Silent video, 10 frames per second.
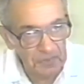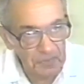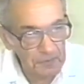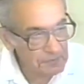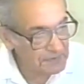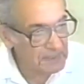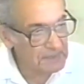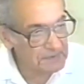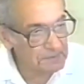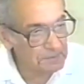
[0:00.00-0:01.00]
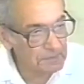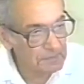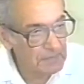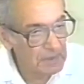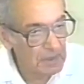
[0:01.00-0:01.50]
enthusiasm
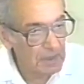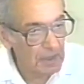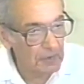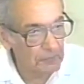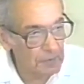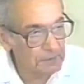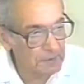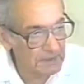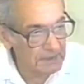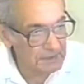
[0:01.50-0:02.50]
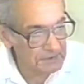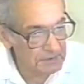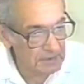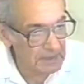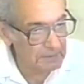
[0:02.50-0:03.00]
of what
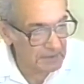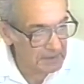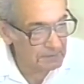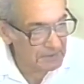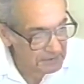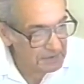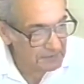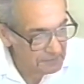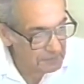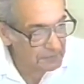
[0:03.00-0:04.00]
Radiation Lab at MIT stood for.